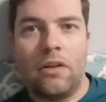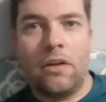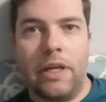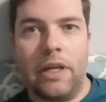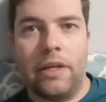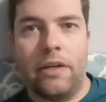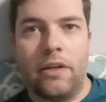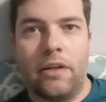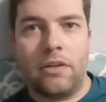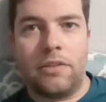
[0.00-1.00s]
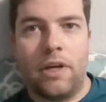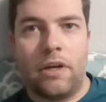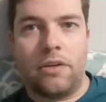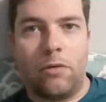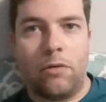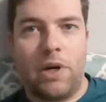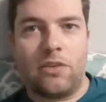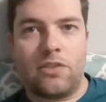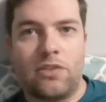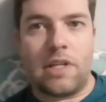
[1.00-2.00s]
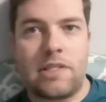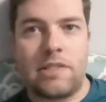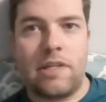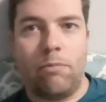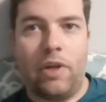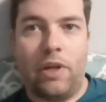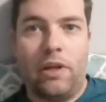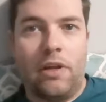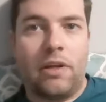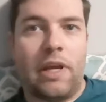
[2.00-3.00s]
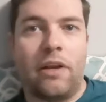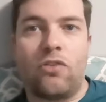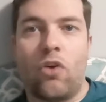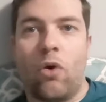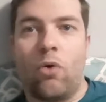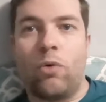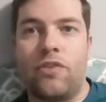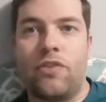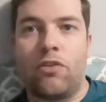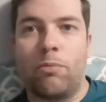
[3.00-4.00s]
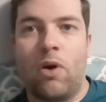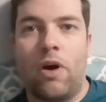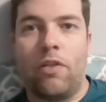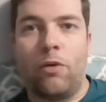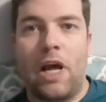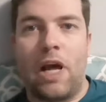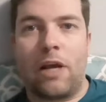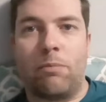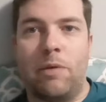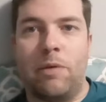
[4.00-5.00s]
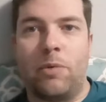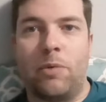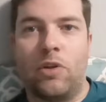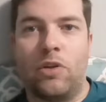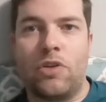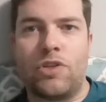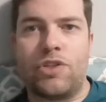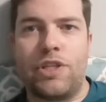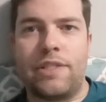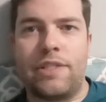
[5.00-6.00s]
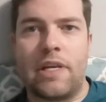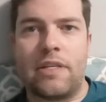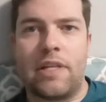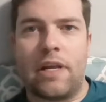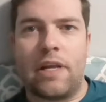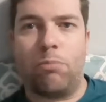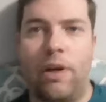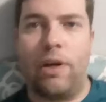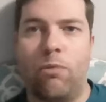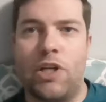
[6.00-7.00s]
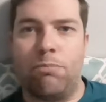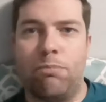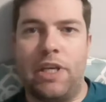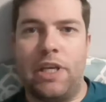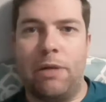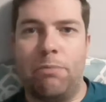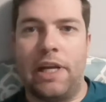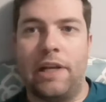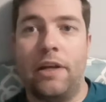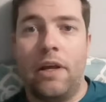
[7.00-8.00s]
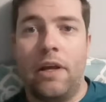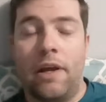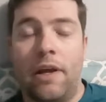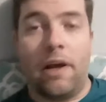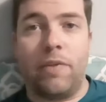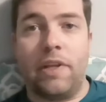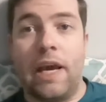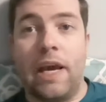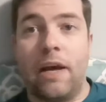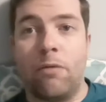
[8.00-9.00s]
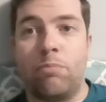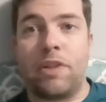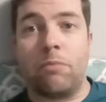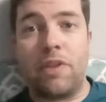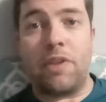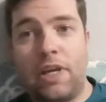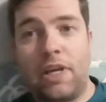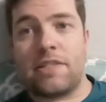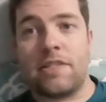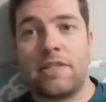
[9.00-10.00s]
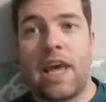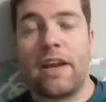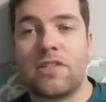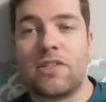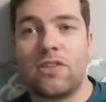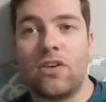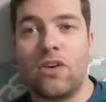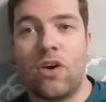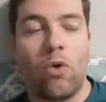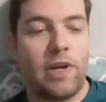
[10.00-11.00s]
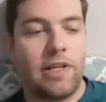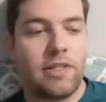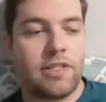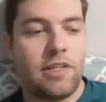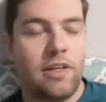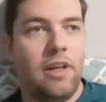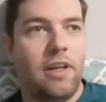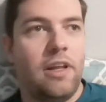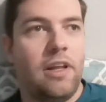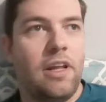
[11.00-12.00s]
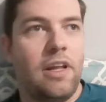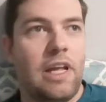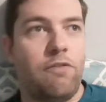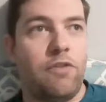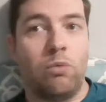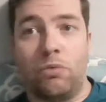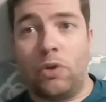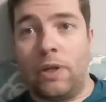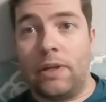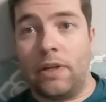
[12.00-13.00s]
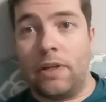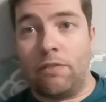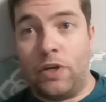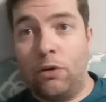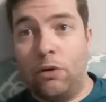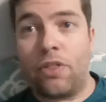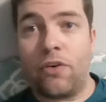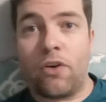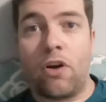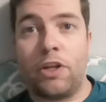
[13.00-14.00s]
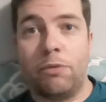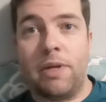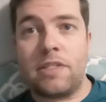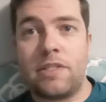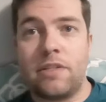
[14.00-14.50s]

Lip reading: and Don Prager says that's the same thing Candace Owens says about other Black people. She says that are brainwashed and manipulated. Yeah, but the thing is Candace Owens, if you deal with her arguments,